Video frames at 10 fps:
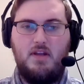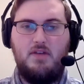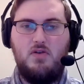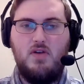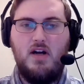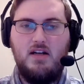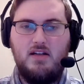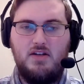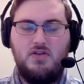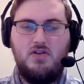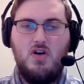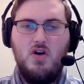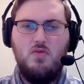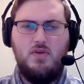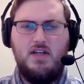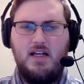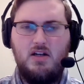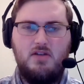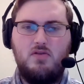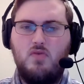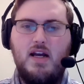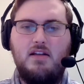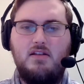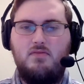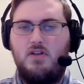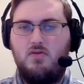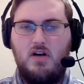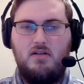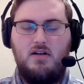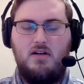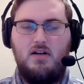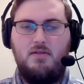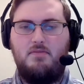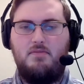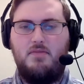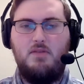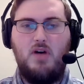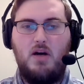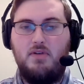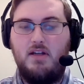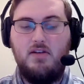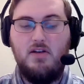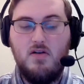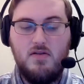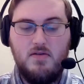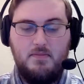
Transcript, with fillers: that the United Nations would take on the reins of uh, depopulating the Earth.